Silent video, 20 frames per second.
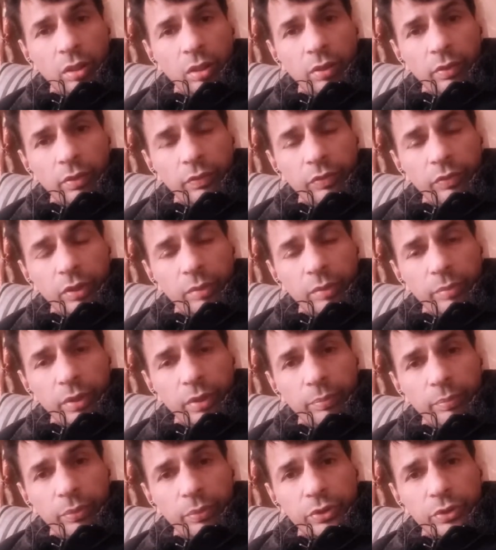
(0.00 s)
will be
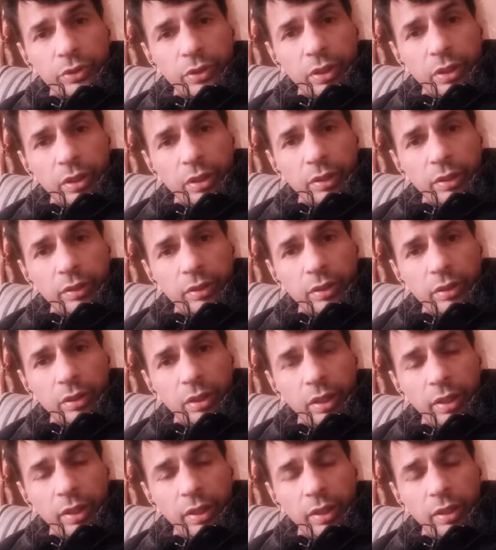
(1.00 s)
posted
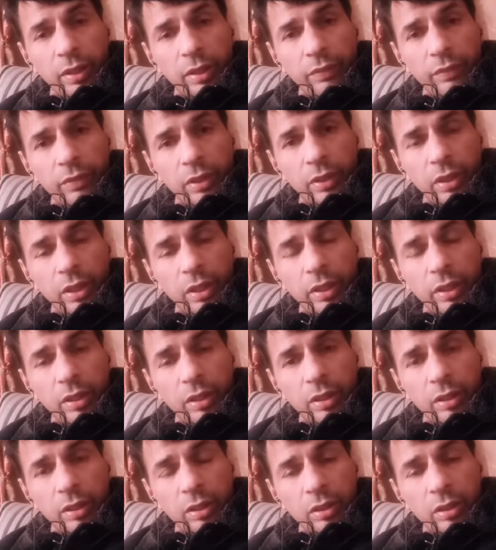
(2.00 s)
and they will gain
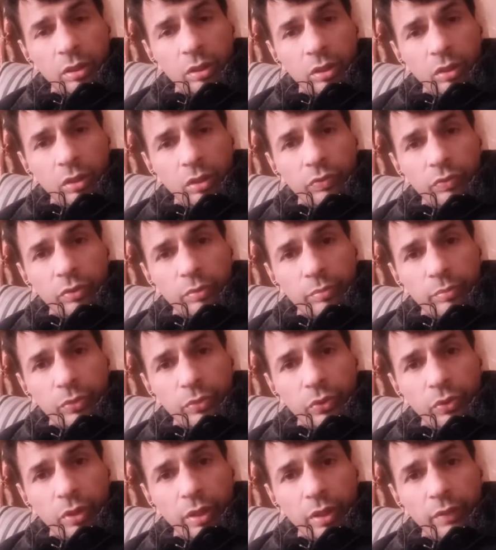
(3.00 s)
from more
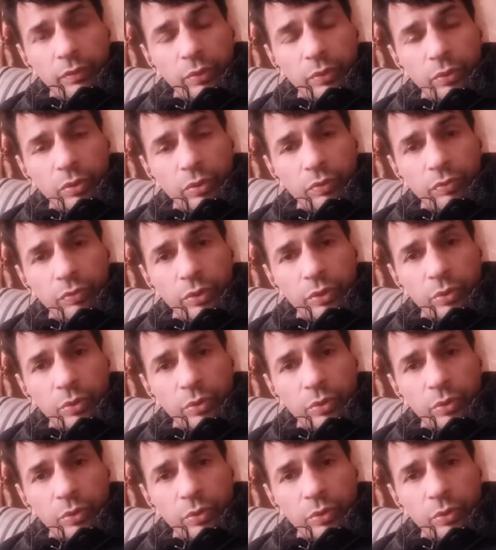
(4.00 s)
and more views.